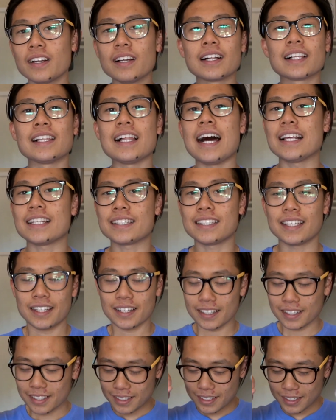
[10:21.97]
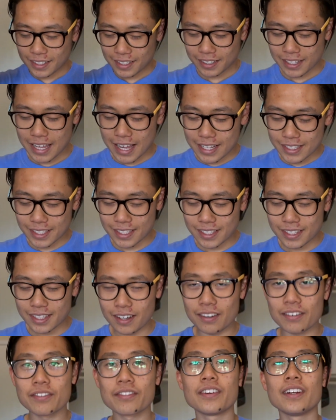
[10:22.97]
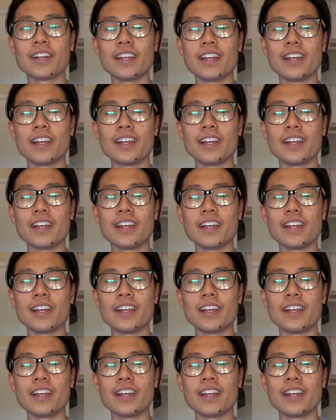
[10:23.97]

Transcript: classic stuff.